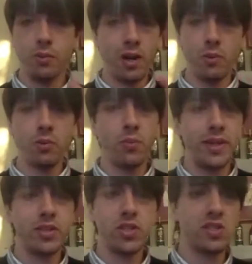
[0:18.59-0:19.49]
I will
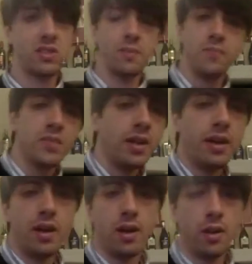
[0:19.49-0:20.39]
wait just
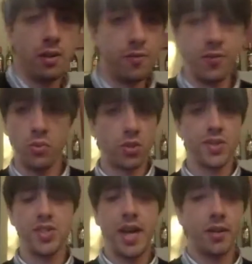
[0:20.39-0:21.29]
a few more
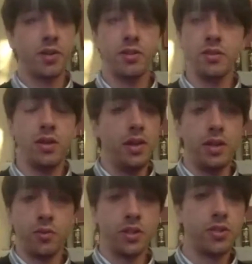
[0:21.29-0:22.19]
seconds in
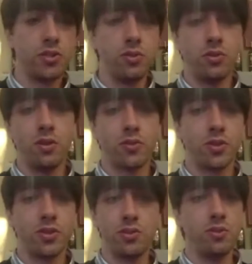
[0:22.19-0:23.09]
order to, of
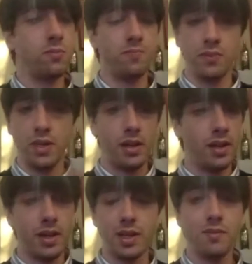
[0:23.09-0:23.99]
course, to
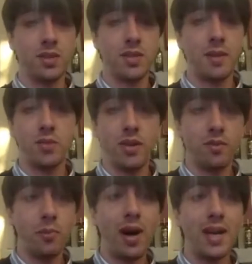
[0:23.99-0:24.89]
uh, give the time to
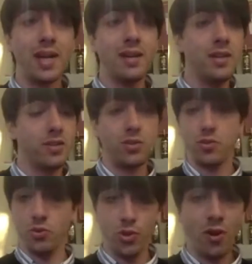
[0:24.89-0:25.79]
everybody
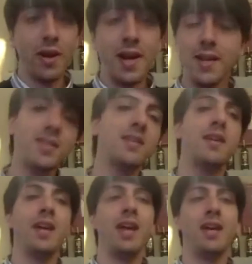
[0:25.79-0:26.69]
to join us.
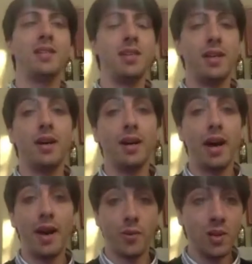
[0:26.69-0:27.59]
And uh,
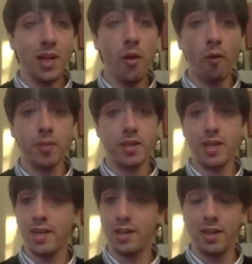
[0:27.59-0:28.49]
I really hope that
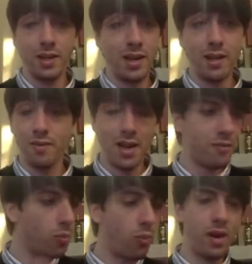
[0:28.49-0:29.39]
uh,
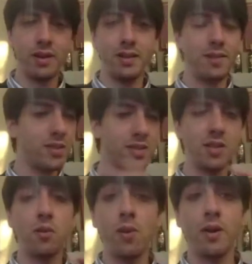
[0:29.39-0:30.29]
everyone, every
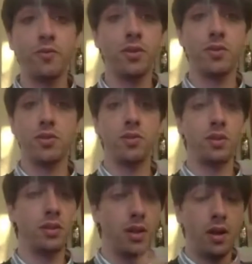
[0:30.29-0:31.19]
single one of you is
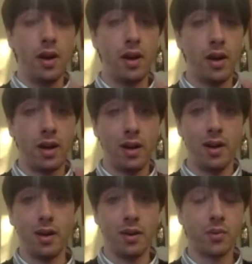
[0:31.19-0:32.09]
doing
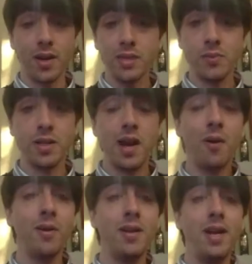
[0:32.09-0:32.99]
uh, great right
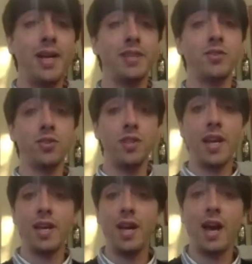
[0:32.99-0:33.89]
now. And
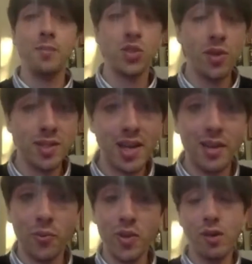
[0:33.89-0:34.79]
today, I'm so
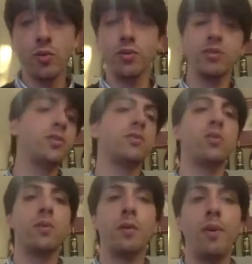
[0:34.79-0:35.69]
excited. We are going to
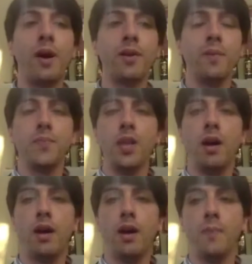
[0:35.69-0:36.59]
talk about
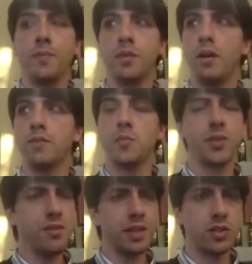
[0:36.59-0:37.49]
um, of a
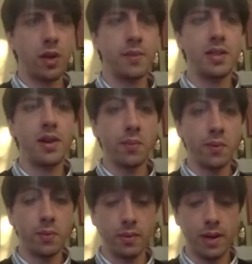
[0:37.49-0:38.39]
specific topic that
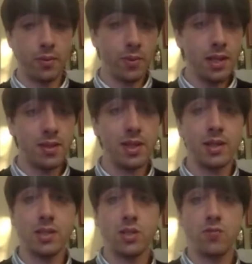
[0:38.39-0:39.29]
I, I really
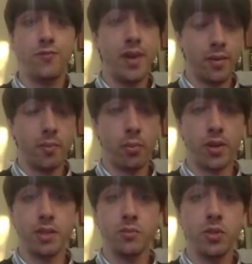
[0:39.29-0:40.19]
think is very
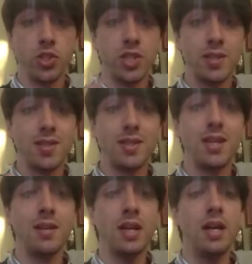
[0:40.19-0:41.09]
important, which is
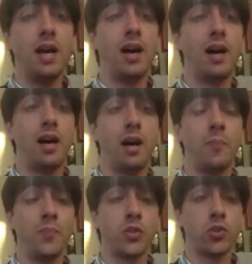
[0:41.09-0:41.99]
the
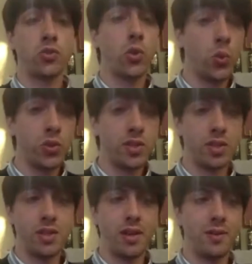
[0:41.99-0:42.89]
um, tools,
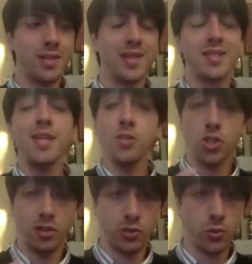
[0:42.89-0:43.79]
the, the
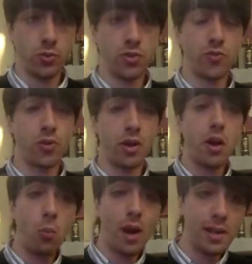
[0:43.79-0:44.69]
essential tools for
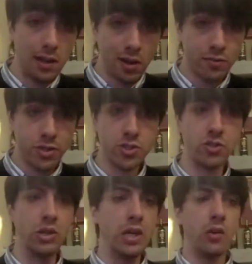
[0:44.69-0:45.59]
a wine lover.
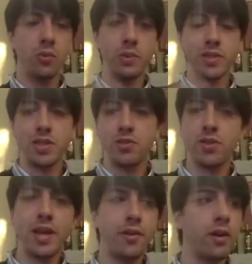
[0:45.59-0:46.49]
So we'll see
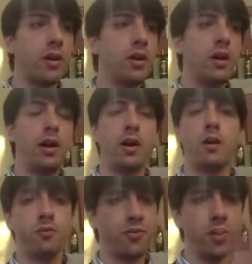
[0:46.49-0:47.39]
together
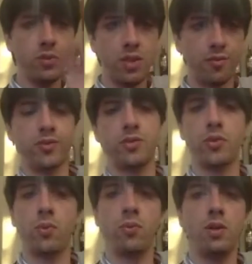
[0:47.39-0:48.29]
a few different
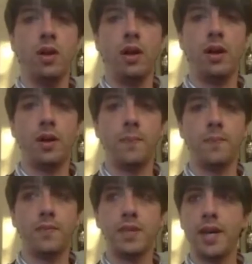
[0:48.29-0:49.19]
tools
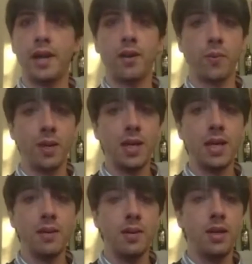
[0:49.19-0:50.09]
um, that are really,